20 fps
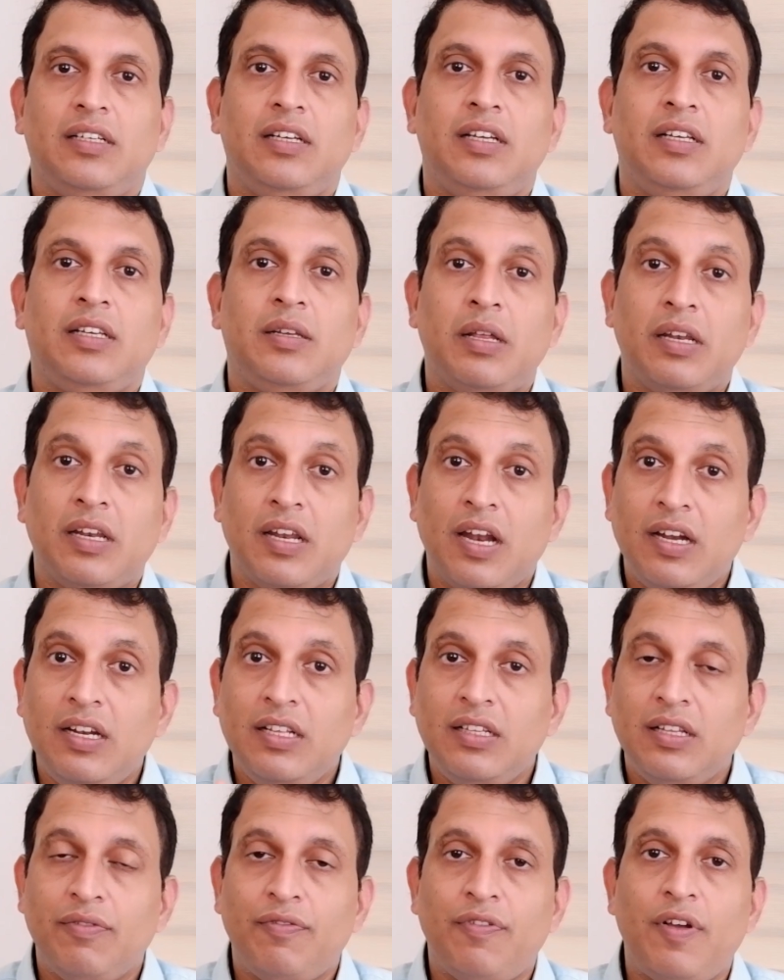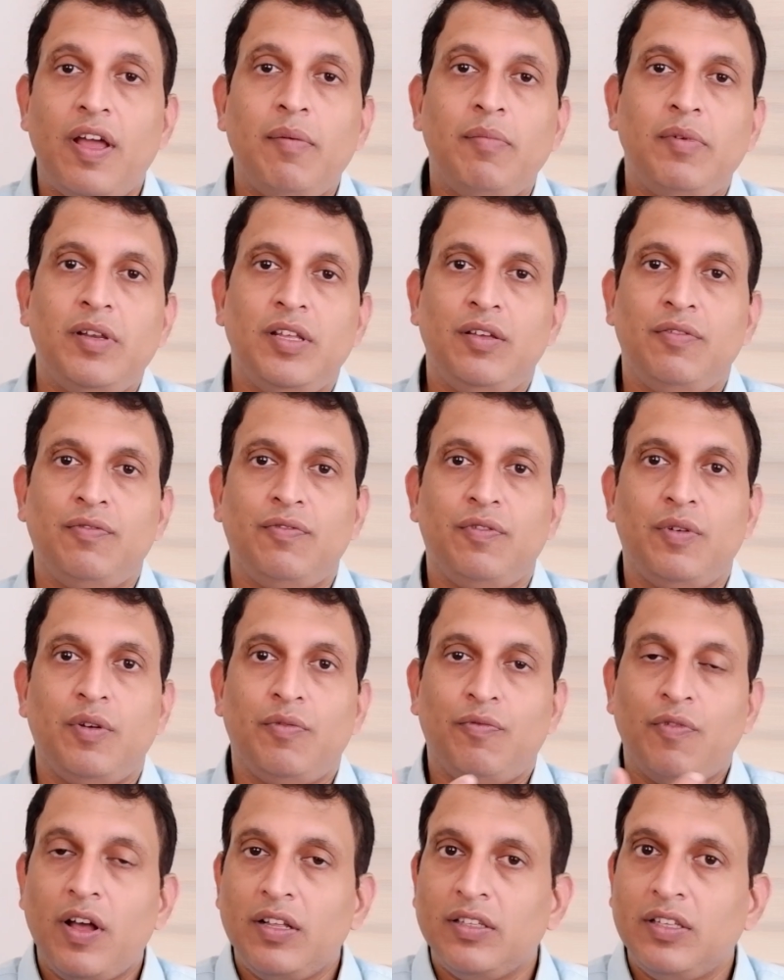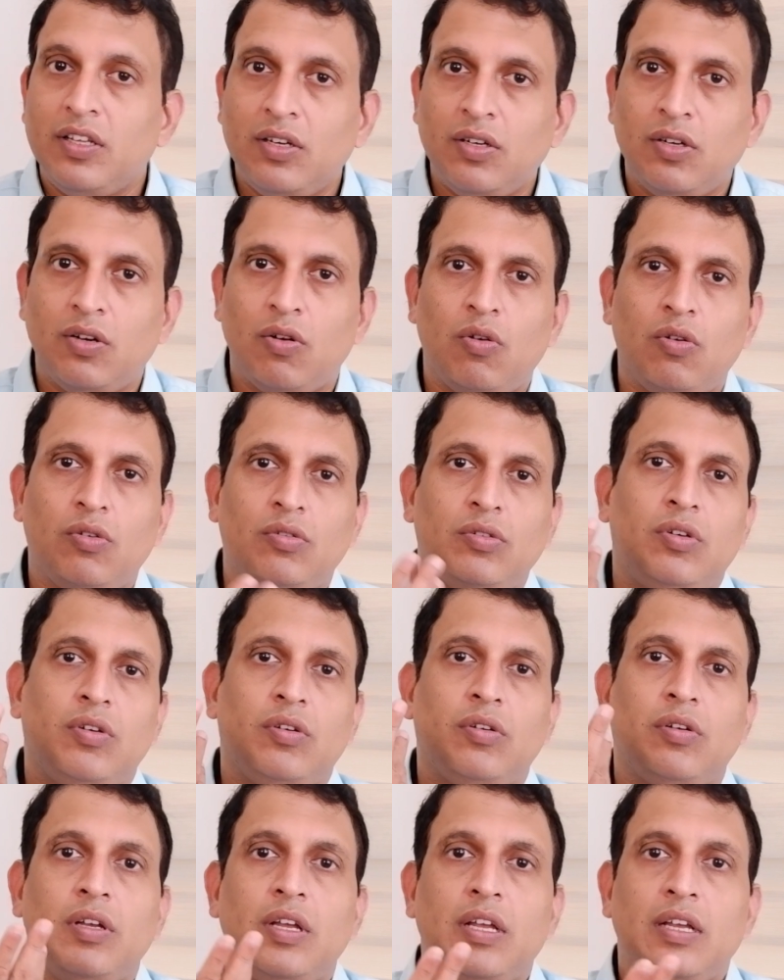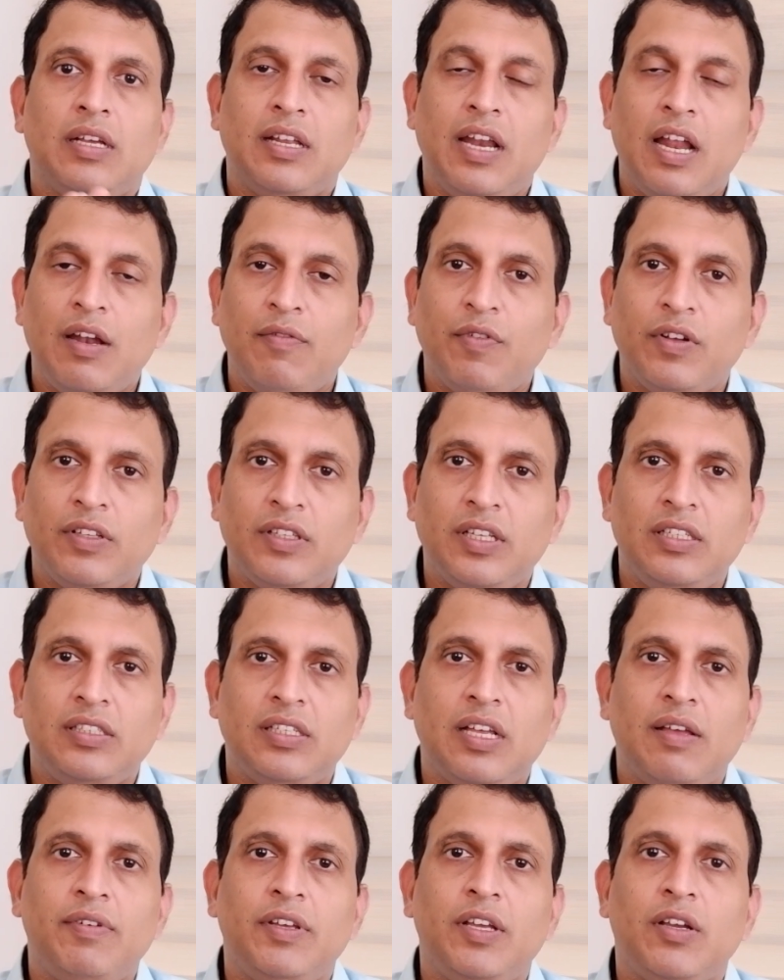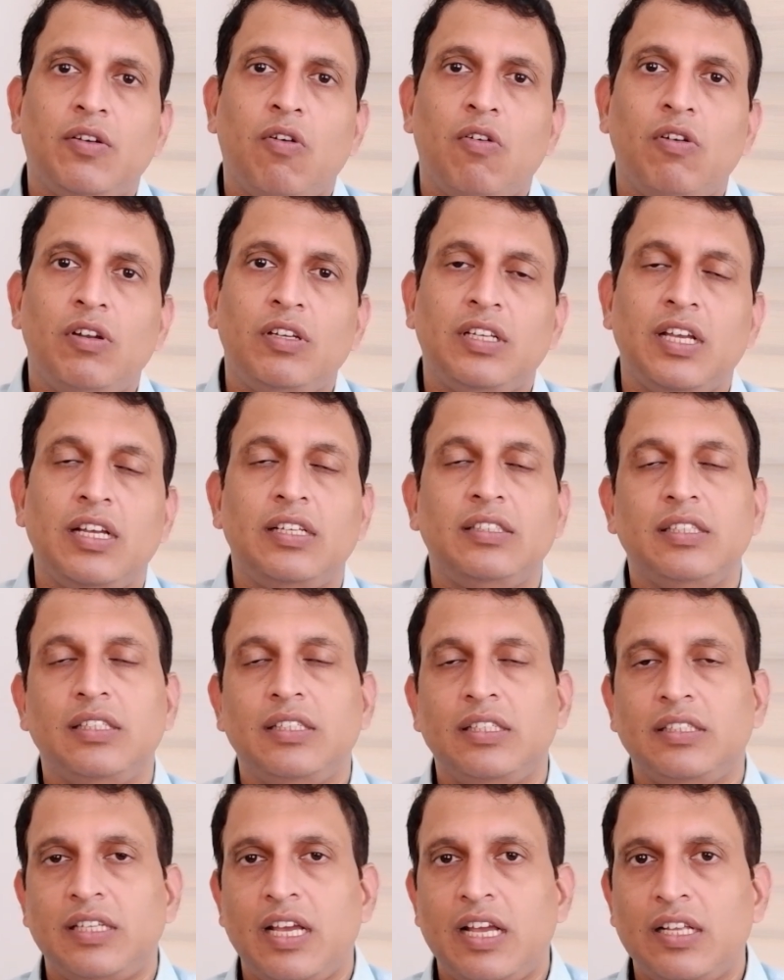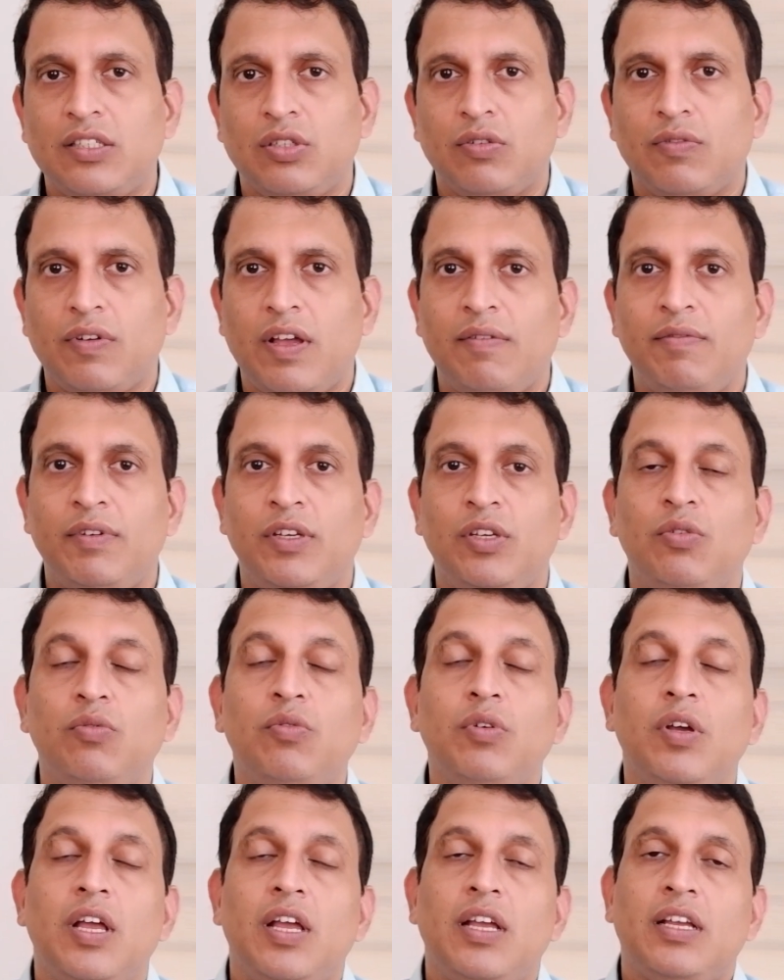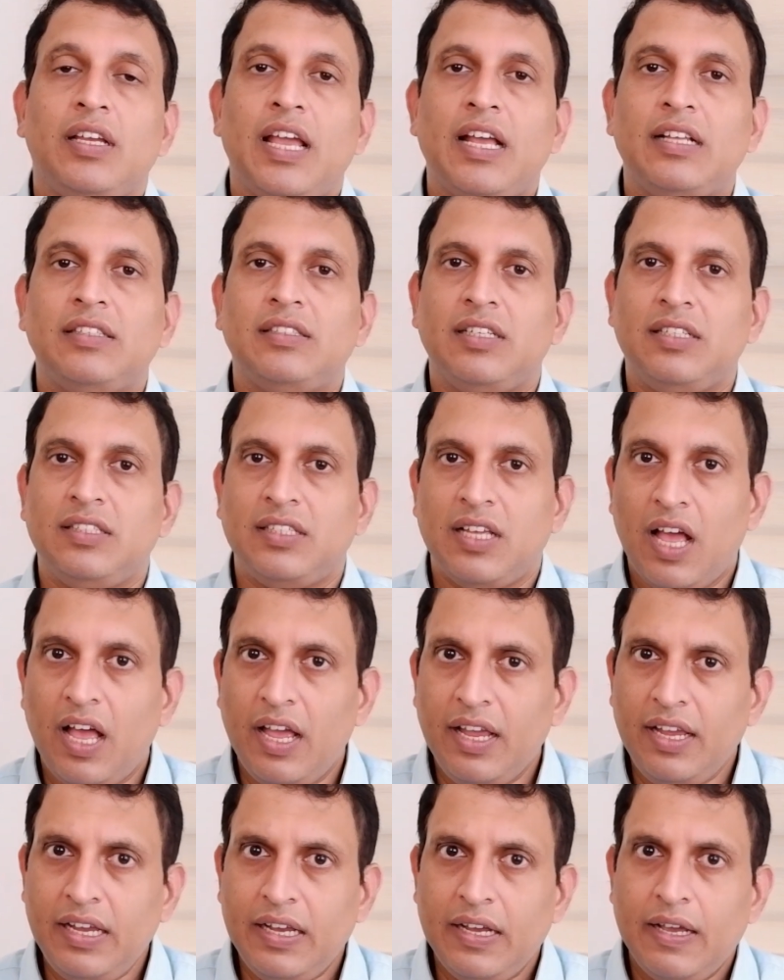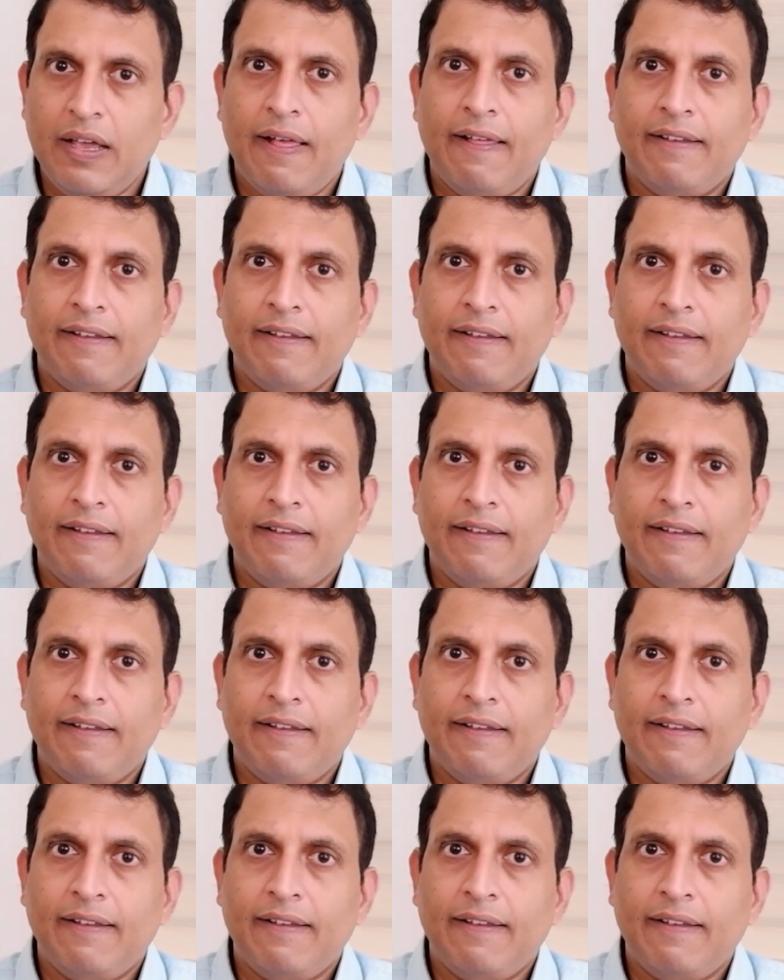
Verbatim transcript: It can run in the family. If your father or your grandfather is having a colon cancer, the chance of having you cancer is high.